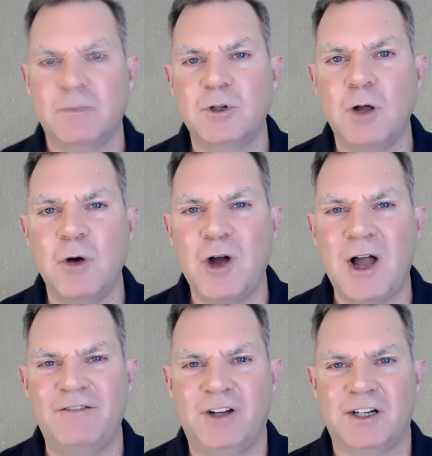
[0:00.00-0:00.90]
From global
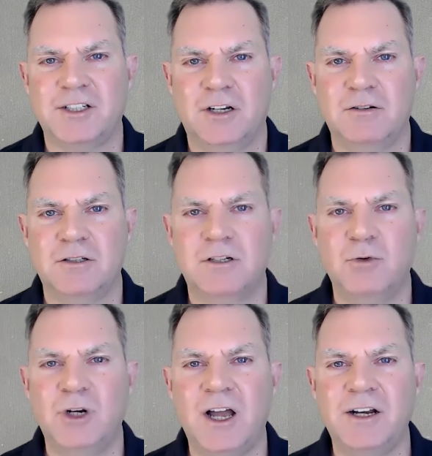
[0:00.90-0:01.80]
conflict zones
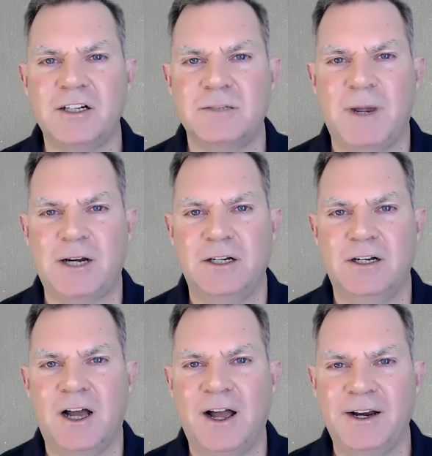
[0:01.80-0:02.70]
to an
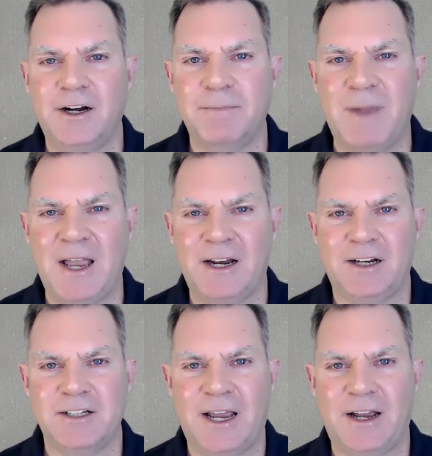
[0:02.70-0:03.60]
unexpected on air
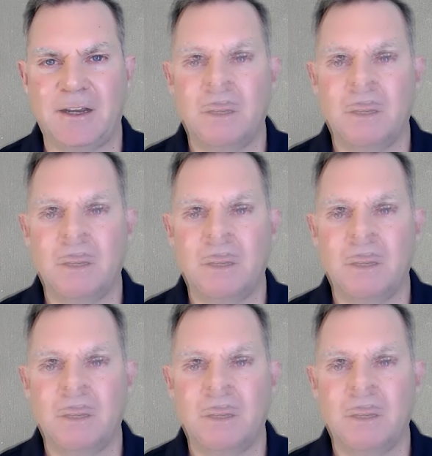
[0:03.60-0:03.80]
panic attack,